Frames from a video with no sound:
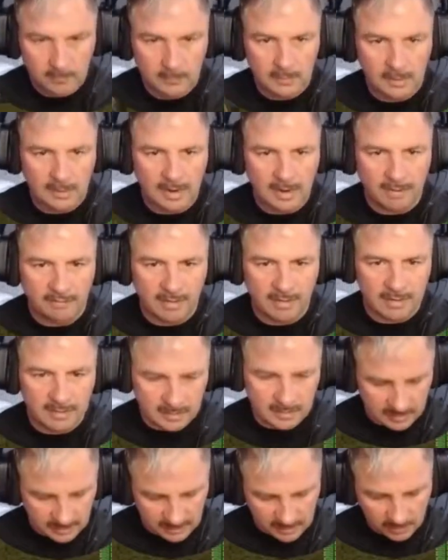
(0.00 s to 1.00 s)
and have that as
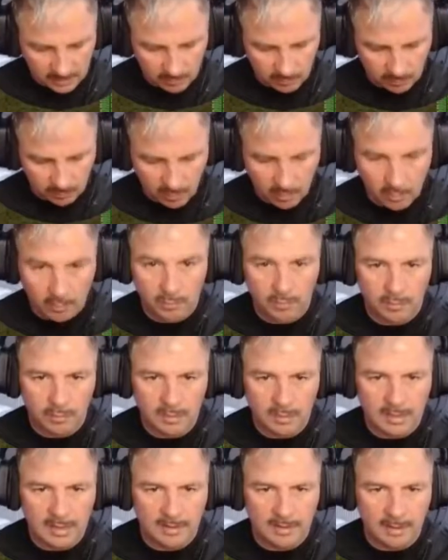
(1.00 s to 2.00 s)
a single row.
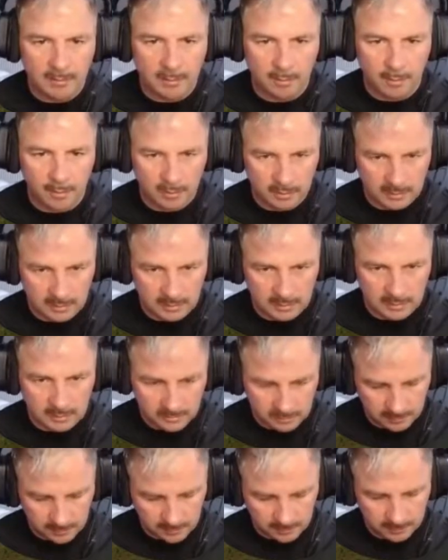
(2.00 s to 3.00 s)
Yeah, that works.
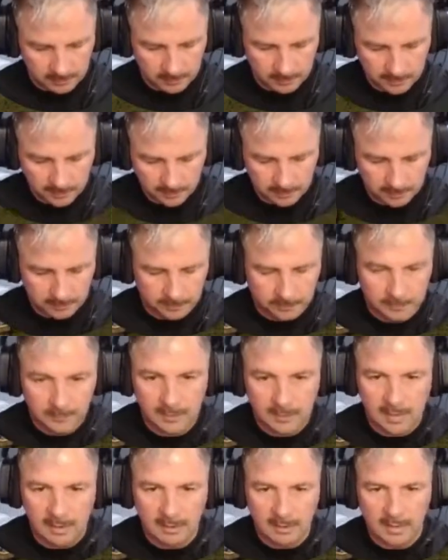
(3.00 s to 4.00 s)

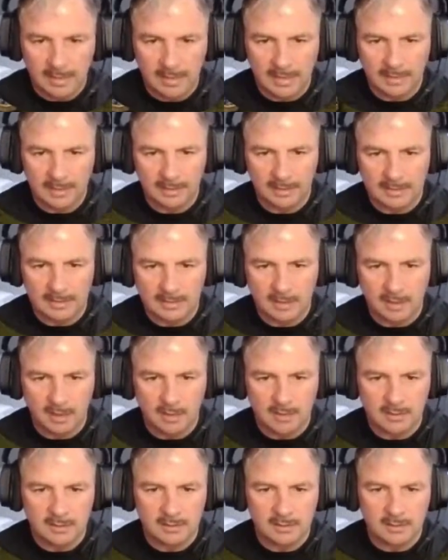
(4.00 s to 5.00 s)
Now collect these
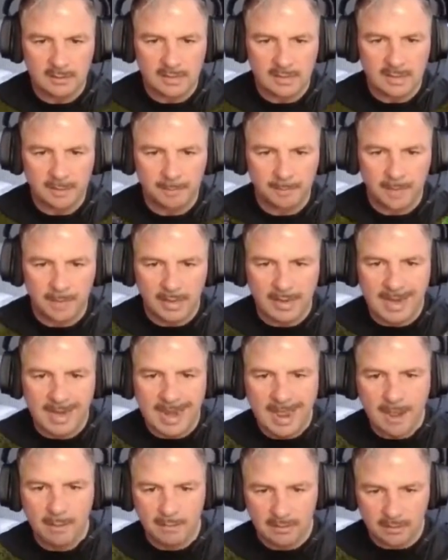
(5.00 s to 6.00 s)
guys. Yep, and
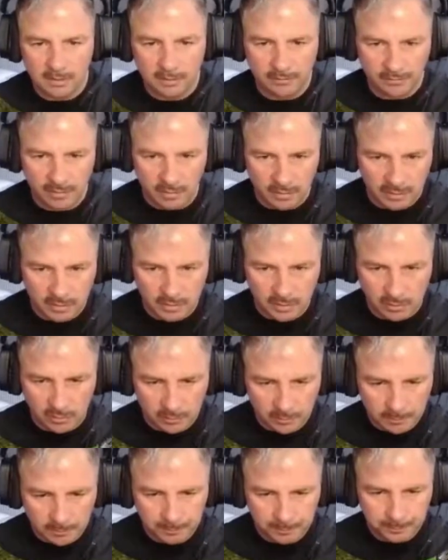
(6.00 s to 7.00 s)
now it's off on its
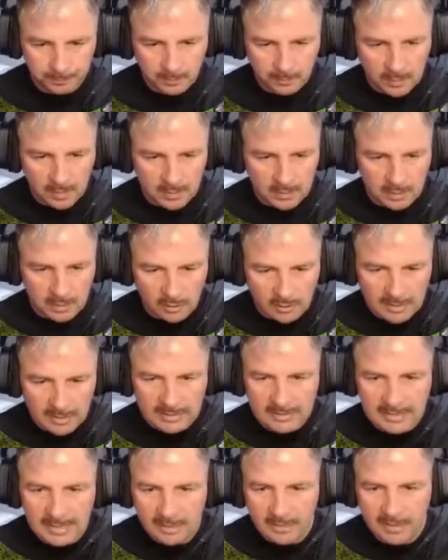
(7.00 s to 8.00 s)
own. So
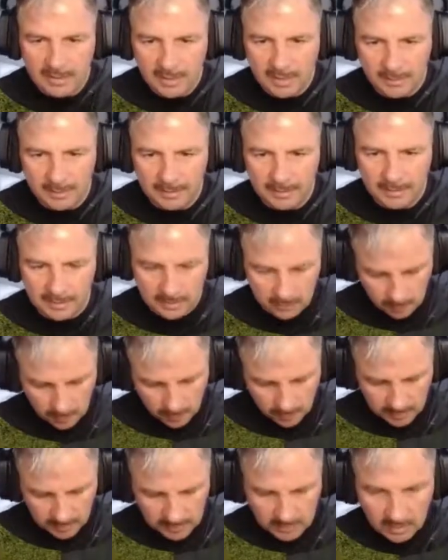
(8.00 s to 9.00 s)
let's start thinking about this. We
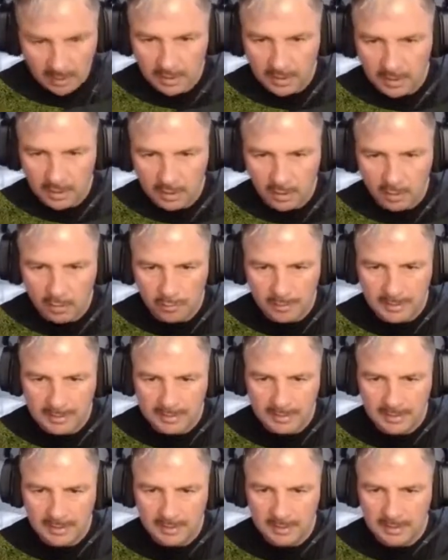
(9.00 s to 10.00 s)
want this guy to go
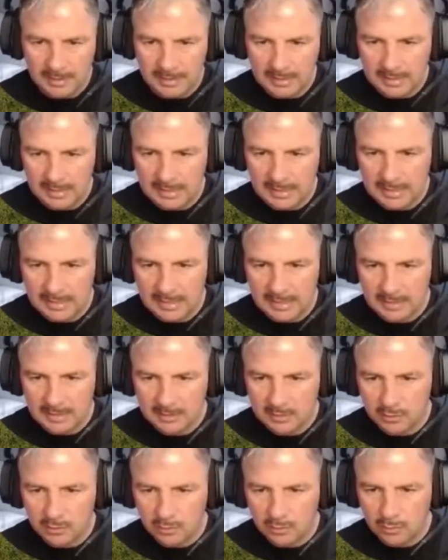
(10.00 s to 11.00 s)
basically here
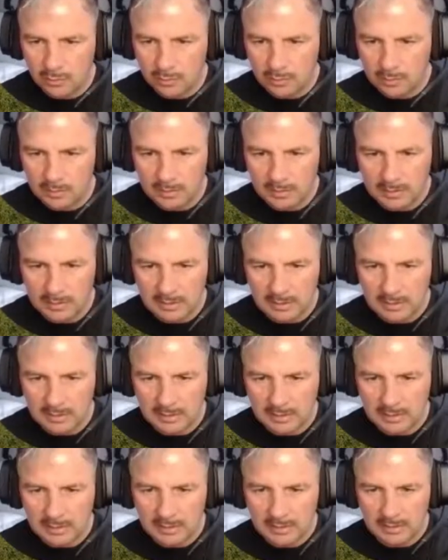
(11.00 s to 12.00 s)
to
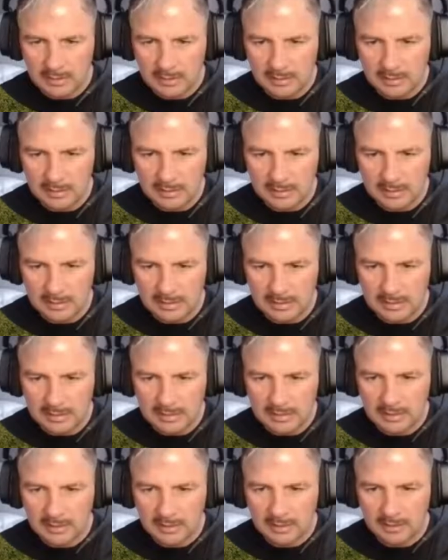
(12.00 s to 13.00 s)

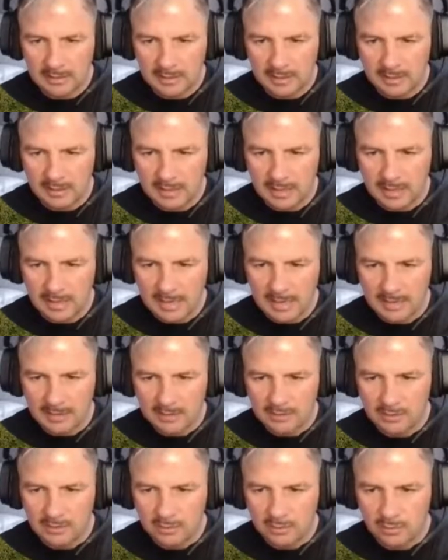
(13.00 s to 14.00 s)
here, then there
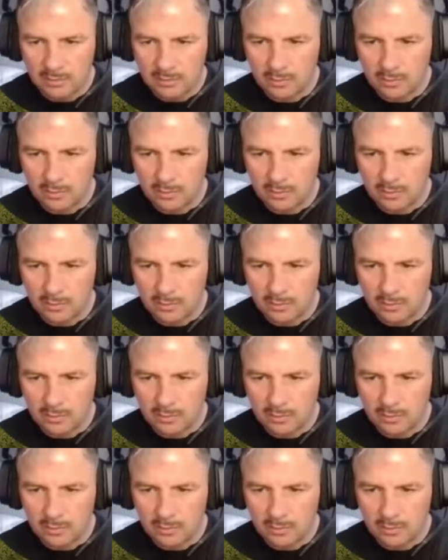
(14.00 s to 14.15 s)
to